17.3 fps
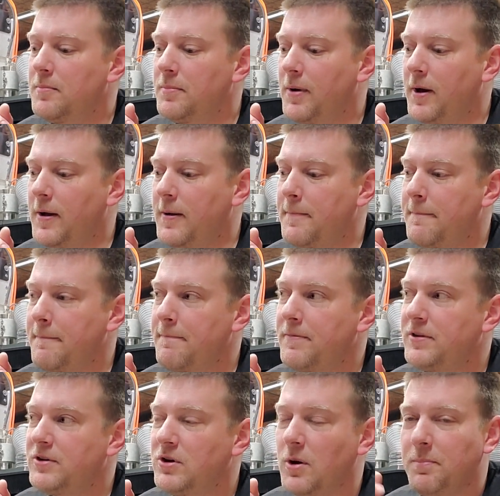But
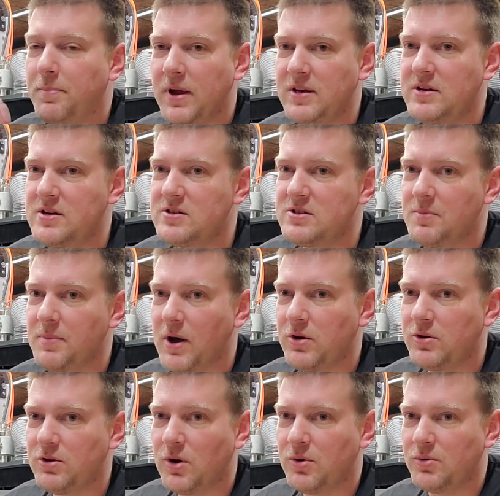your opinions
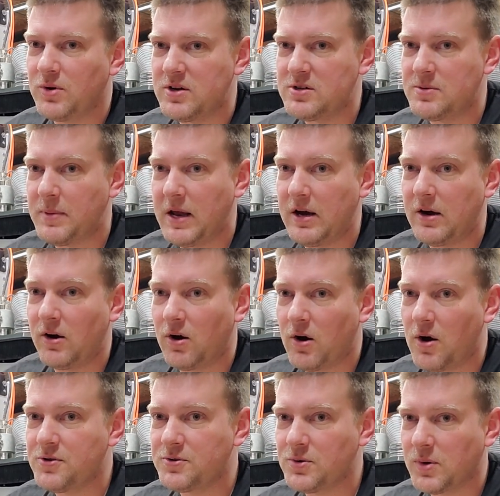about your own resume are
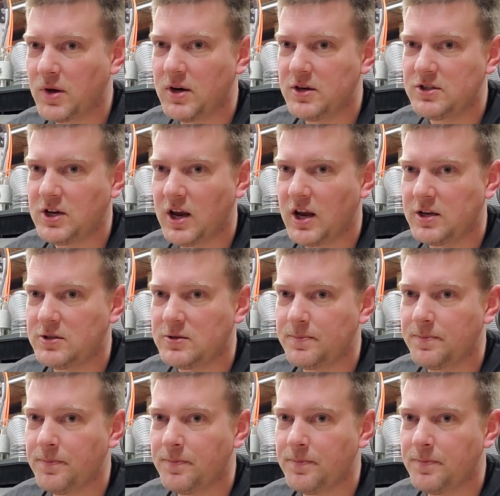also going to change.